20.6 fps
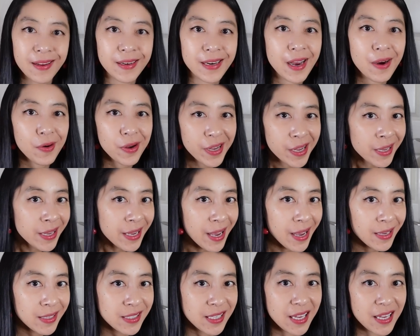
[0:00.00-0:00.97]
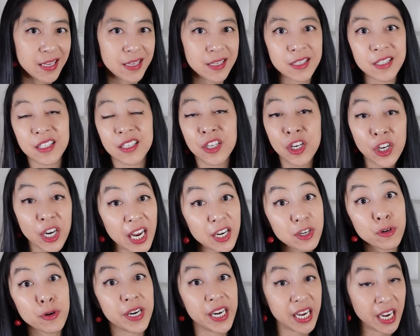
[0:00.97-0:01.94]
Now, Ich-X is good
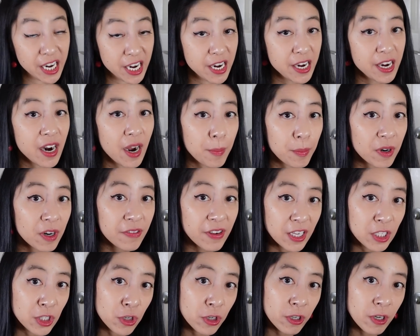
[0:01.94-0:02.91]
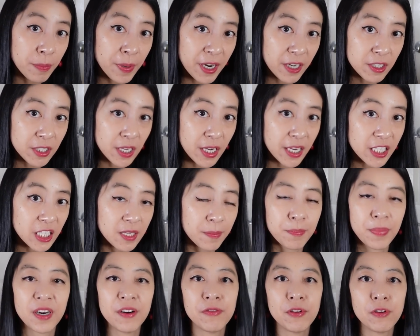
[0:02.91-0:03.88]
at treating a number of external parasites,
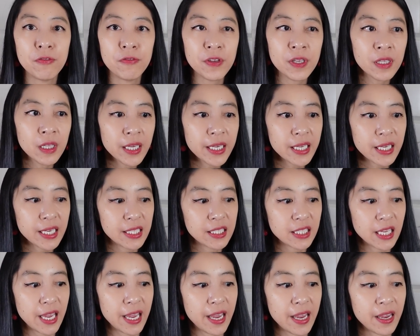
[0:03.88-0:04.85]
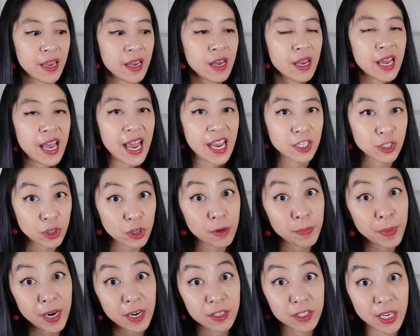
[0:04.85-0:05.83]
but if you feel like it's a
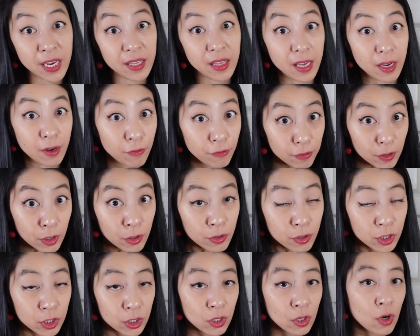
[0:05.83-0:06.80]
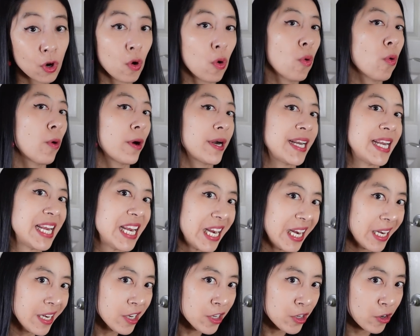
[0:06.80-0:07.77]
external parasite like flukes or an
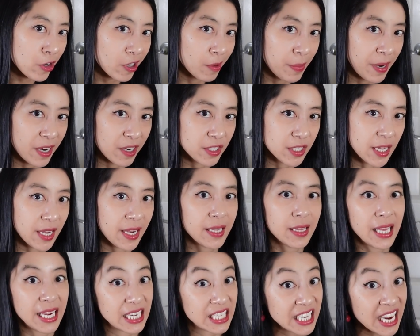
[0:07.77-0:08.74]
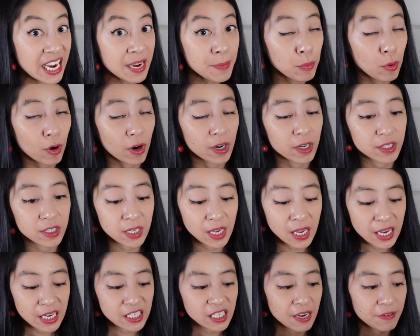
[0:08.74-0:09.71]
internal parasite like tapeworms,
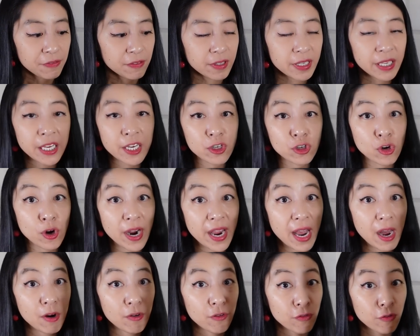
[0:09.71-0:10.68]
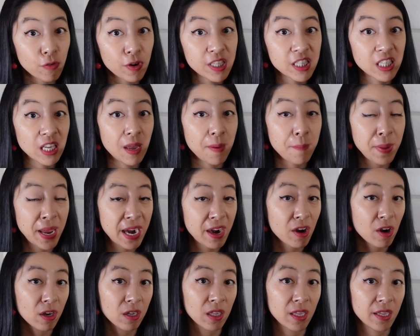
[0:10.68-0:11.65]
definitely try out Fritz
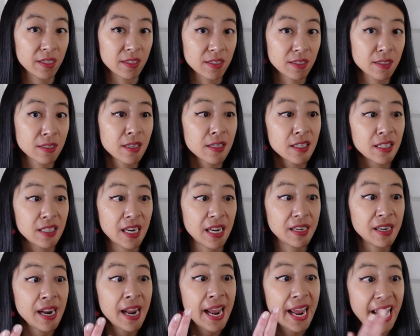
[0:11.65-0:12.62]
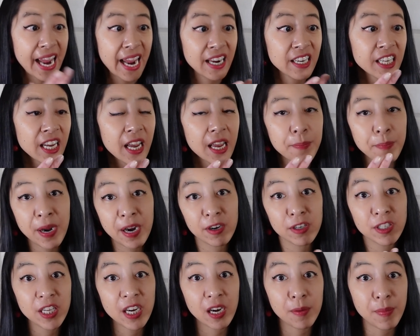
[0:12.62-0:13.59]
Paracleanse. This is an
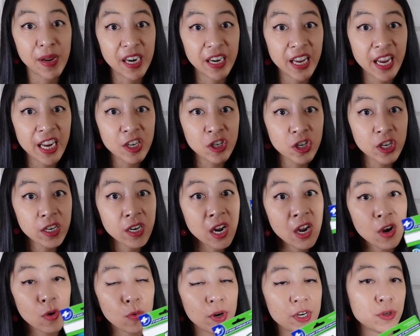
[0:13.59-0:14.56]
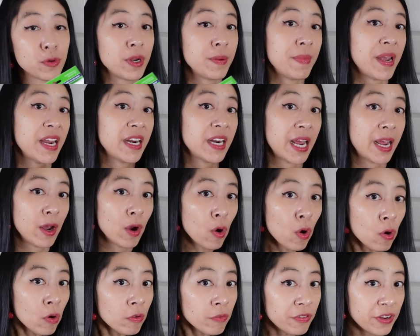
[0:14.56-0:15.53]
anti-parasitic medication, which we made a
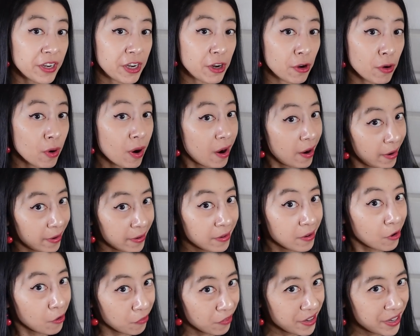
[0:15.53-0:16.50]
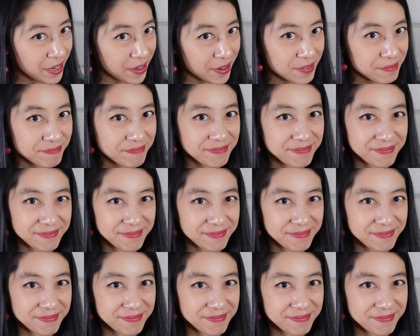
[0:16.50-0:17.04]
whole video on over here.